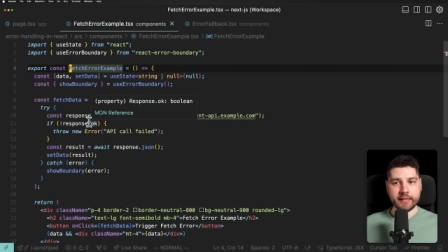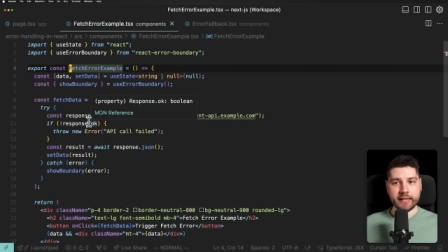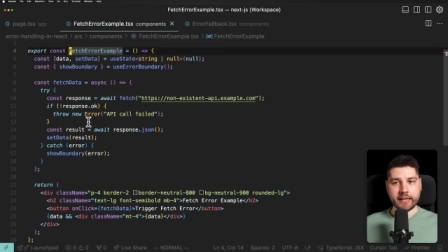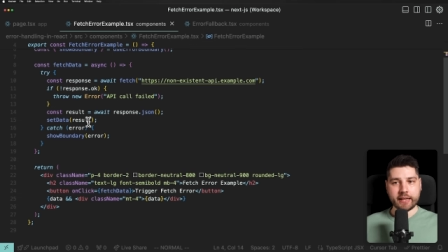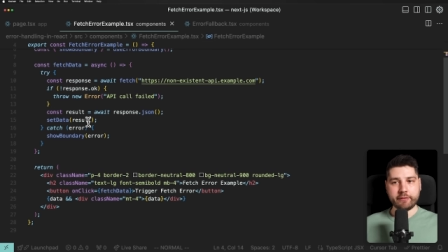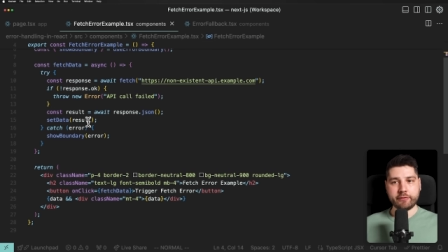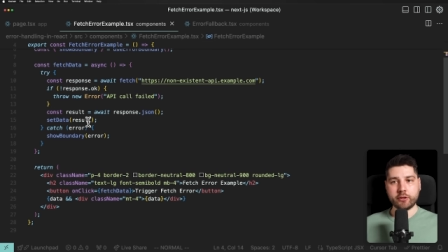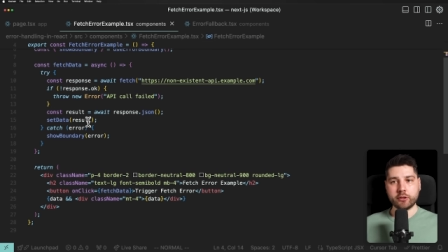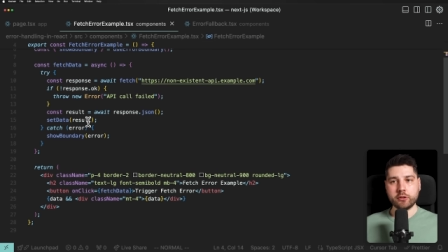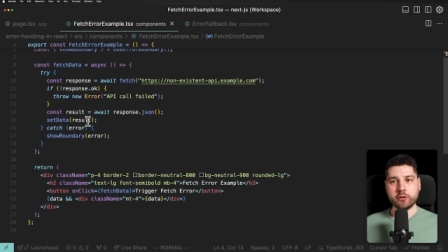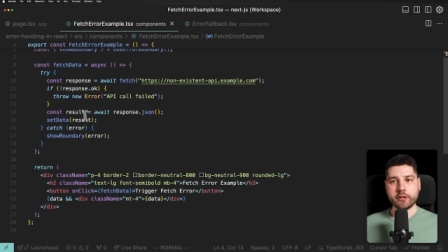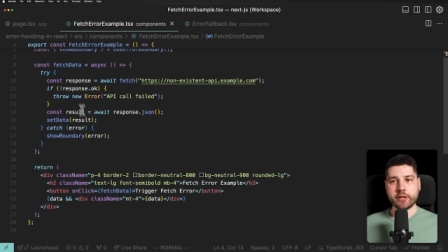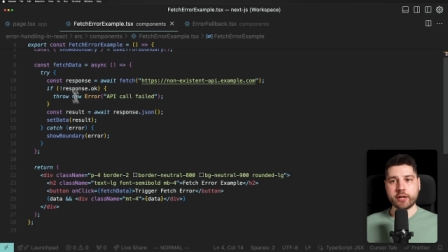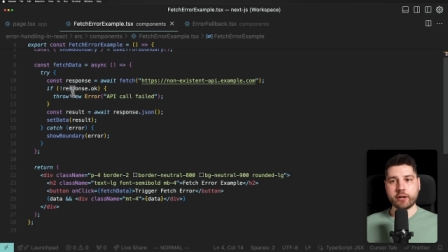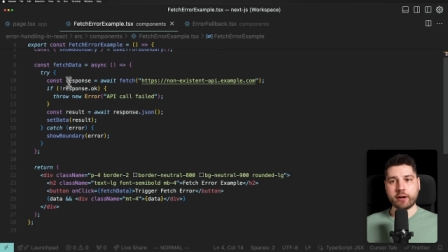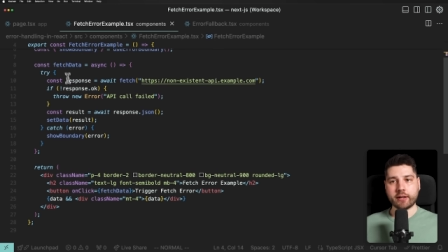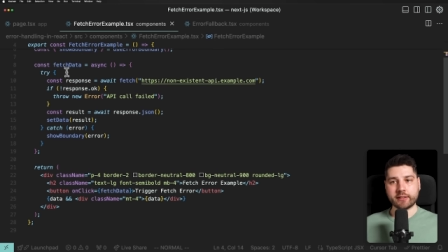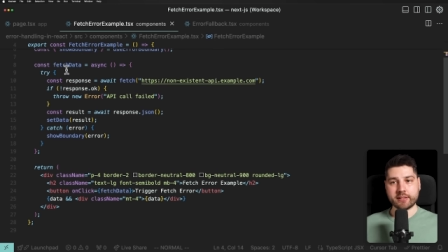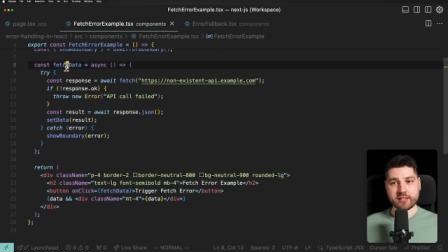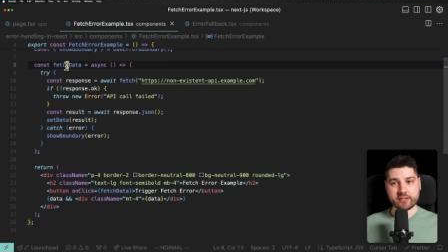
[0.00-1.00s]
if you look here
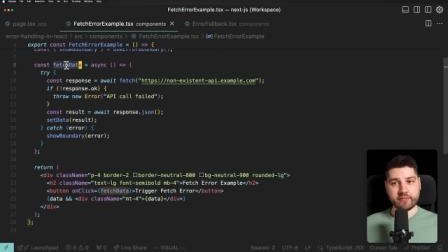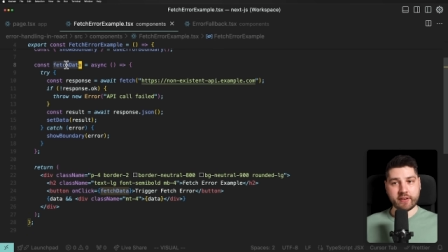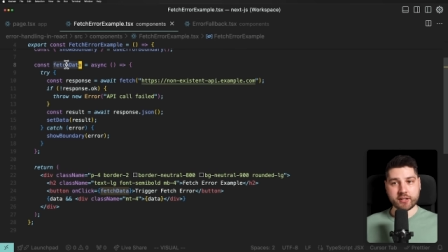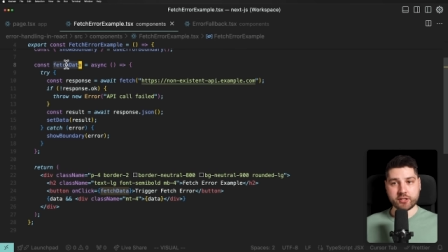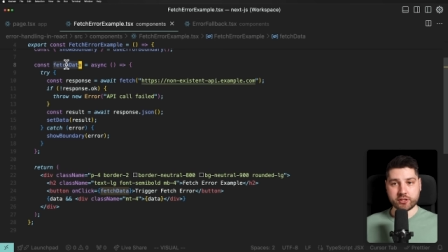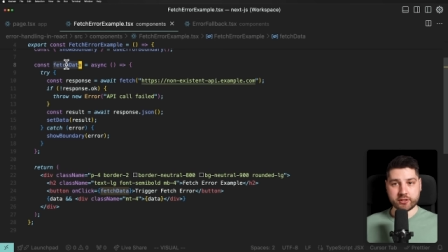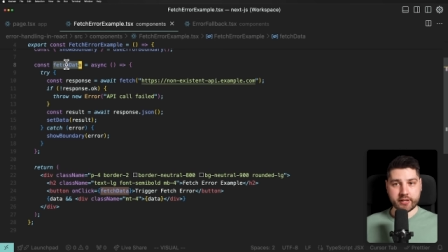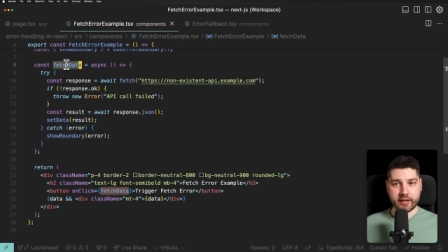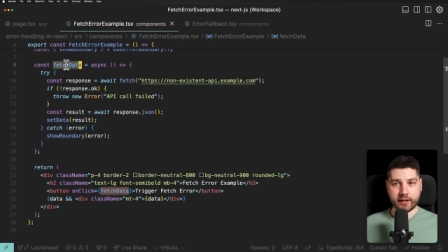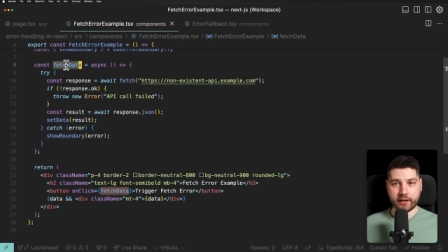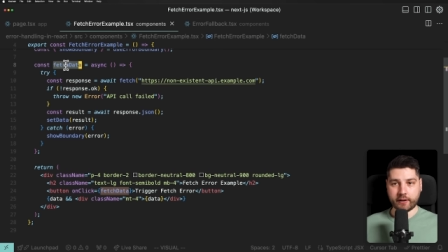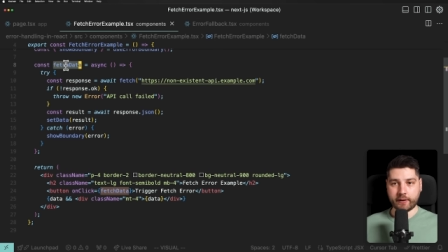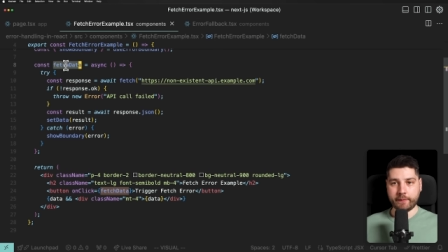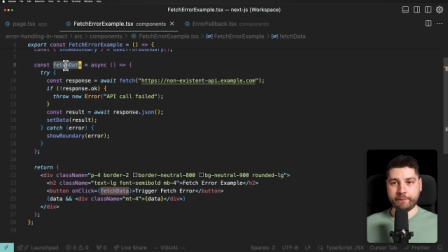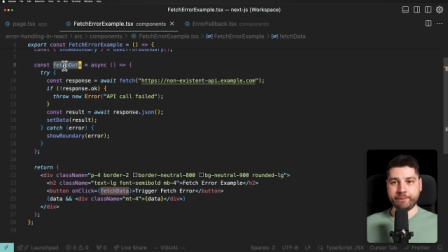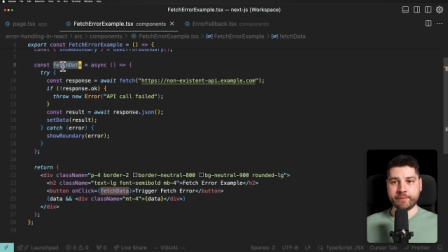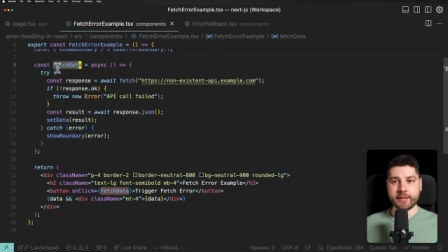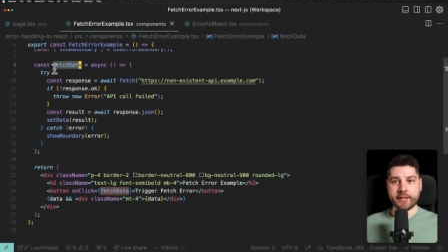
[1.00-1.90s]
at this fetch data,